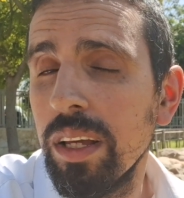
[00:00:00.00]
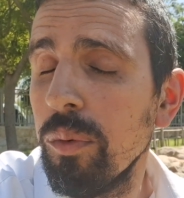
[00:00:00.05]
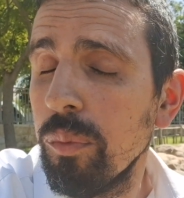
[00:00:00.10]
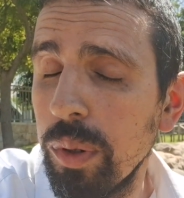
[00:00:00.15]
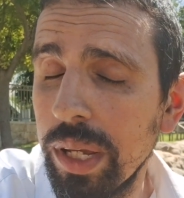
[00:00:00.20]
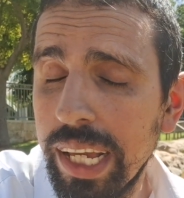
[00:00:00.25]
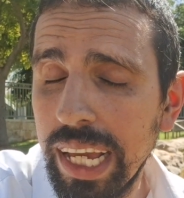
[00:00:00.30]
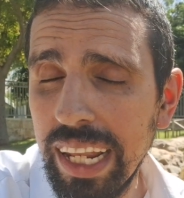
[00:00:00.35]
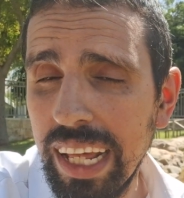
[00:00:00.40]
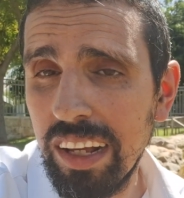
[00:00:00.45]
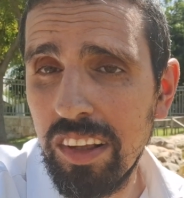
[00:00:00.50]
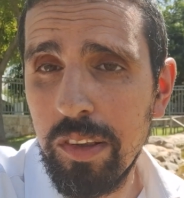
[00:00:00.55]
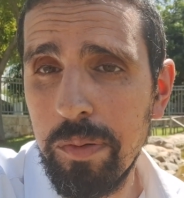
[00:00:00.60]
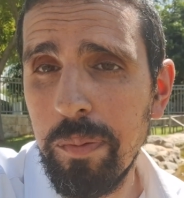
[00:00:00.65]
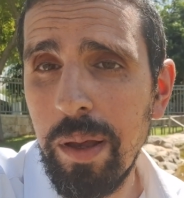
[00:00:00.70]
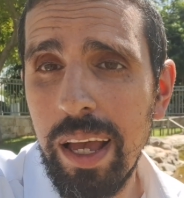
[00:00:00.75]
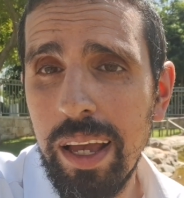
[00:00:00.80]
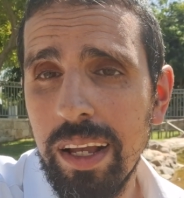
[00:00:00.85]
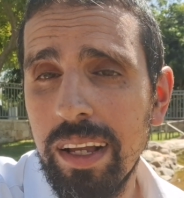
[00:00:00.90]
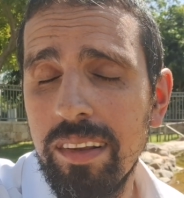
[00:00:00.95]
We can
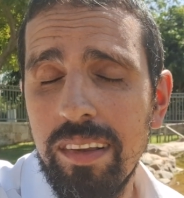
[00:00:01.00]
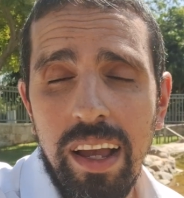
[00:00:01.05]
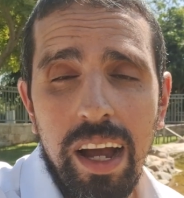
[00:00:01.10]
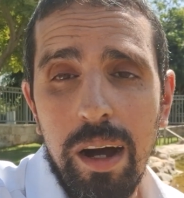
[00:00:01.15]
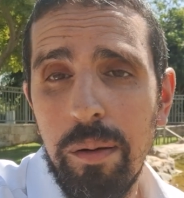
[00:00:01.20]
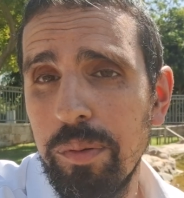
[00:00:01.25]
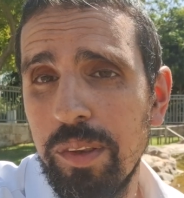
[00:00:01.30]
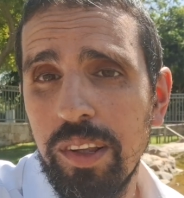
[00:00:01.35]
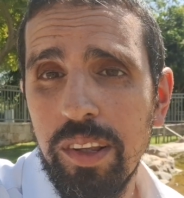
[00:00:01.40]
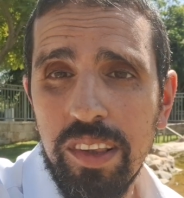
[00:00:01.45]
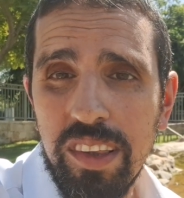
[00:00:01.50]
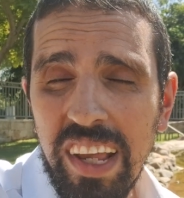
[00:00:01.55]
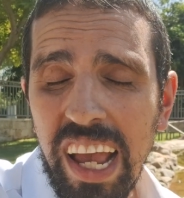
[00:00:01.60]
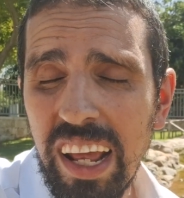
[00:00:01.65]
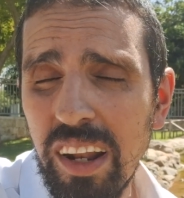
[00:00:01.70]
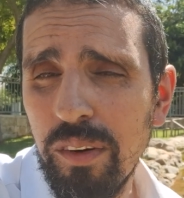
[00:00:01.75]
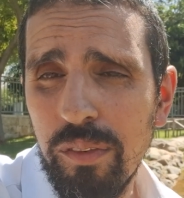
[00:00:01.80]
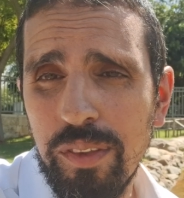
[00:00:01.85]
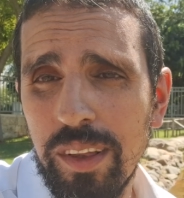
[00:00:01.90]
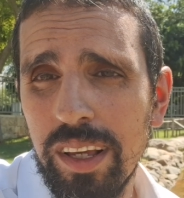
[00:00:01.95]
expect up to
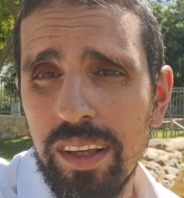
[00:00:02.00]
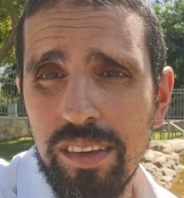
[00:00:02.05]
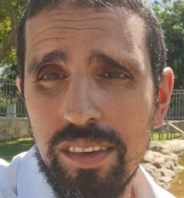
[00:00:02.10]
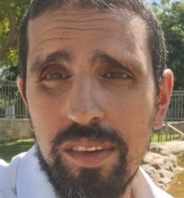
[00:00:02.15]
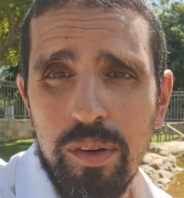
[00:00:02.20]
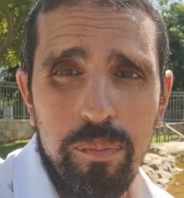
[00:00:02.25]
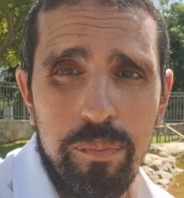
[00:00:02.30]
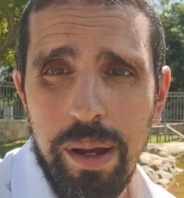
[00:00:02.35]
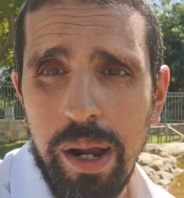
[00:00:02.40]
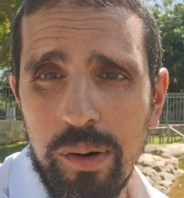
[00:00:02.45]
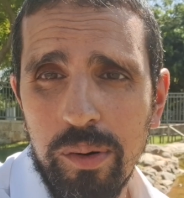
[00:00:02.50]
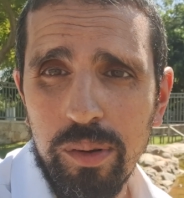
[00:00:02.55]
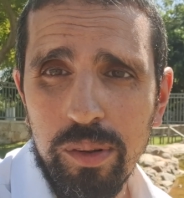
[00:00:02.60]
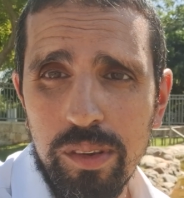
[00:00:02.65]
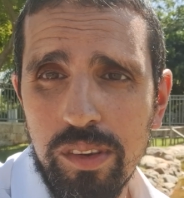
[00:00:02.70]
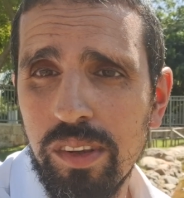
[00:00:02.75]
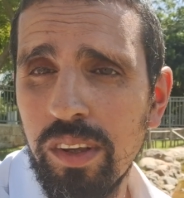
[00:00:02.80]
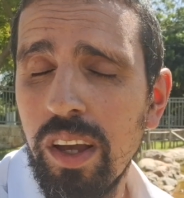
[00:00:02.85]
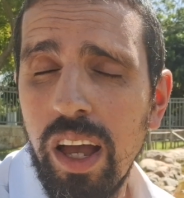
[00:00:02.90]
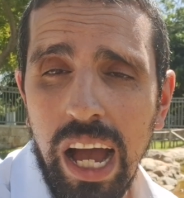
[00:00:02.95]
10 of these
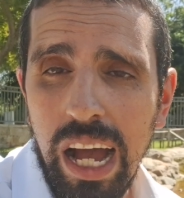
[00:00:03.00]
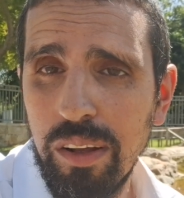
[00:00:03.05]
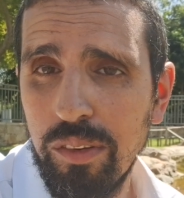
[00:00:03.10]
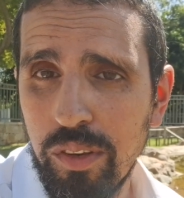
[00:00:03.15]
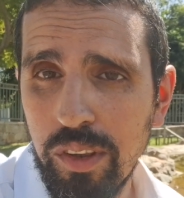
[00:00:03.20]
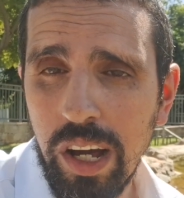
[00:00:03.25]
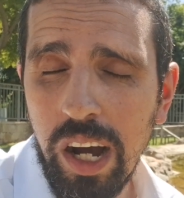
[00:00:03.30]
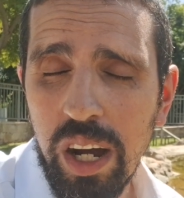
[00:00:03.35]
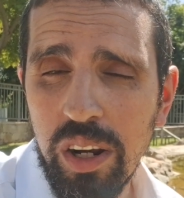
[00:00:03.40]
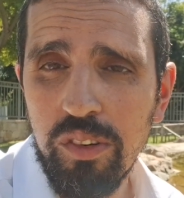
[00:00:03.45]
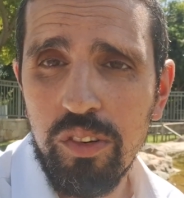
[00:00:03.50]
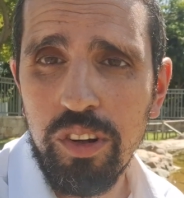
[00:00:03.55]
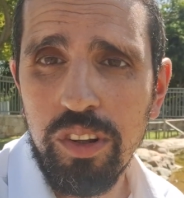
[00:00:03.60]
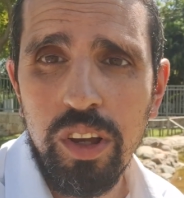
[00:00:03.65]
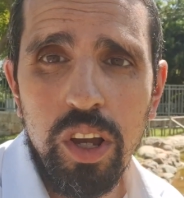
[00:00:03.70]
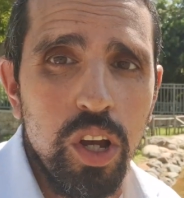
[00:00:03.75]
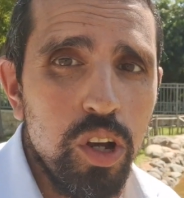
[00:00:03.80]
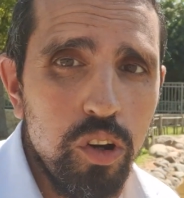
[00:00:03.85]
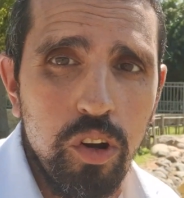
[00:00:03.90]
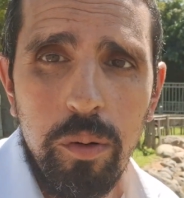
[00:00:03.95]
barrels out of the 100
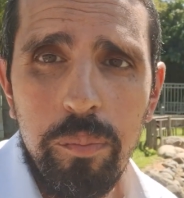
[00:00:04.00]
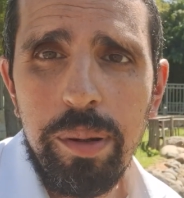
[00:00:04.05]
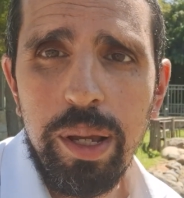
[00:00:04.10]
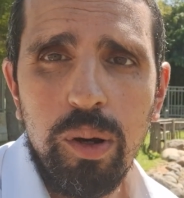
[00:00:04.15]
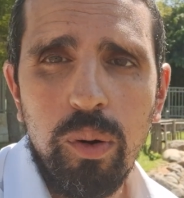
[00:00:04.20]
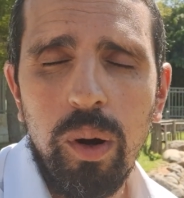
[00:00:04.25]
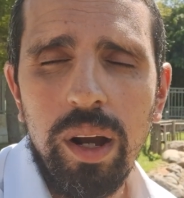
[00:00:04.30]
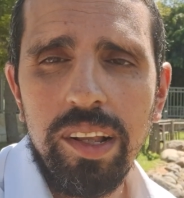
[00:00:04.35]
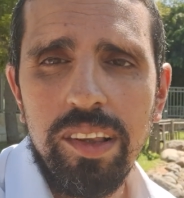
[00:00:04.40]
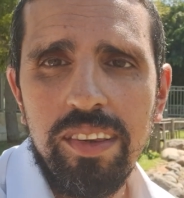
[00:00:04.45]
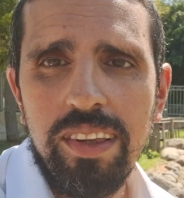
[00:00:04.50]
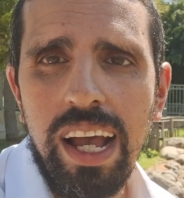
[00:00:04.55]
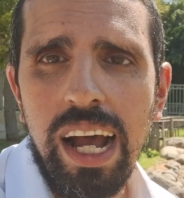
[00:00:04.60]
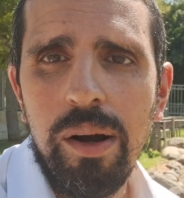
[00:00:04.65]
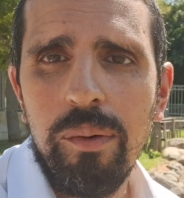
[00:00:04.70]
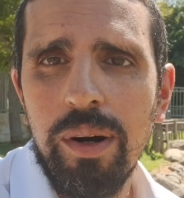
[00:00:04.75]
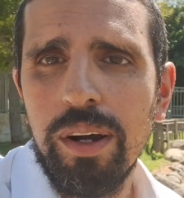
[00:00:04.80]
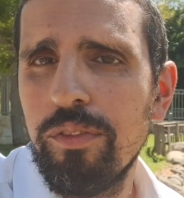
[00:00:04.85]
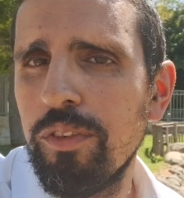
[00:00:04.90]
could be quite sour.